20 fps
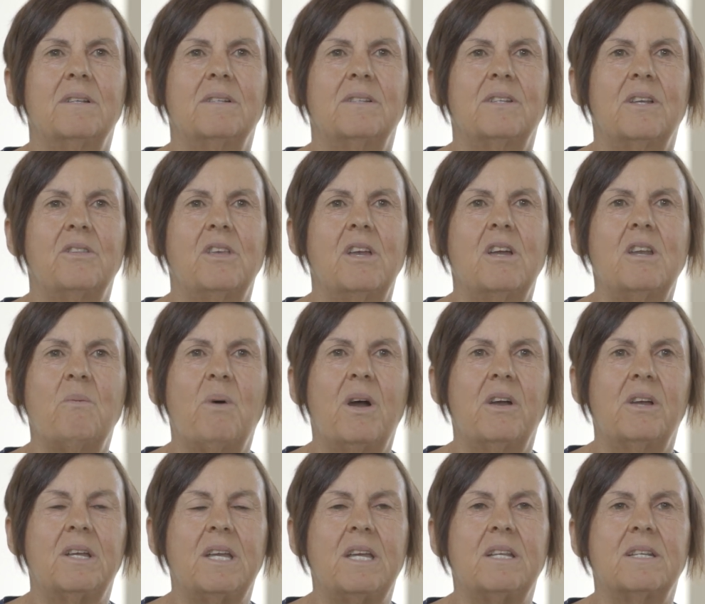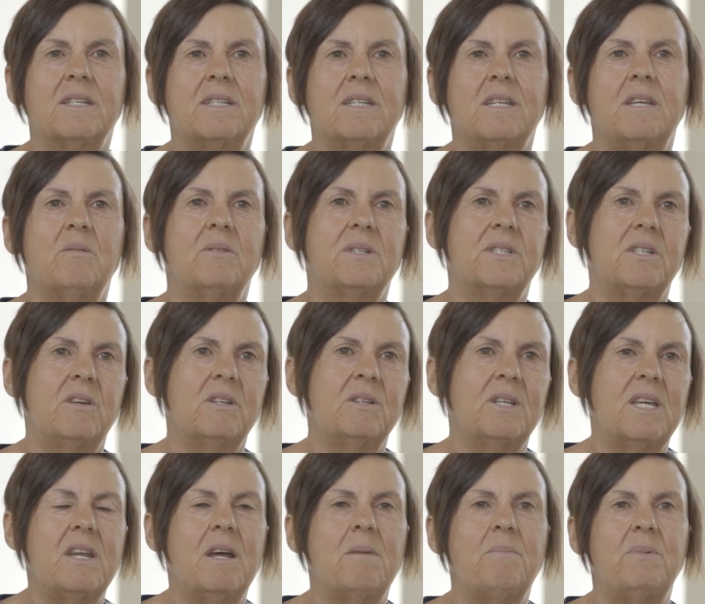So the only way I could get to sleep was
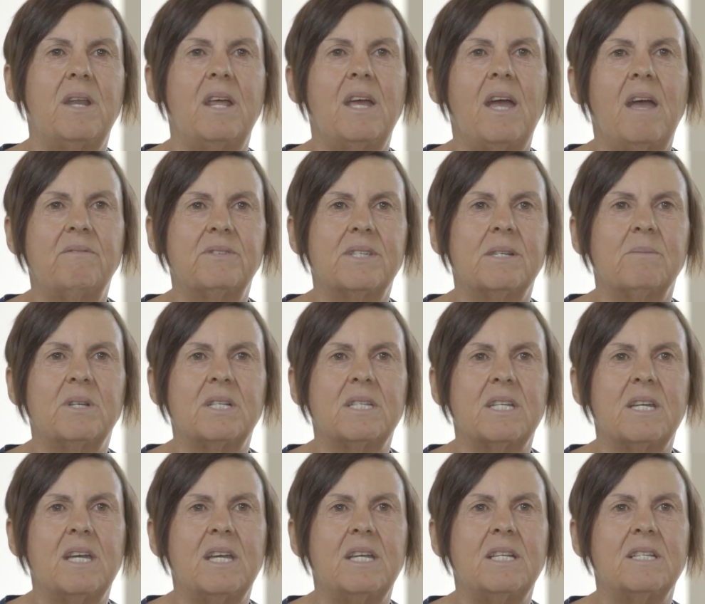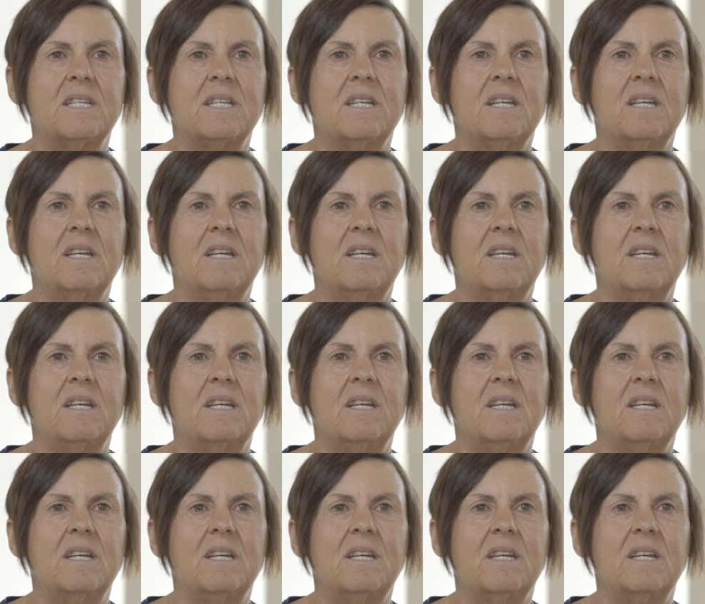I'd get up and have something to eat,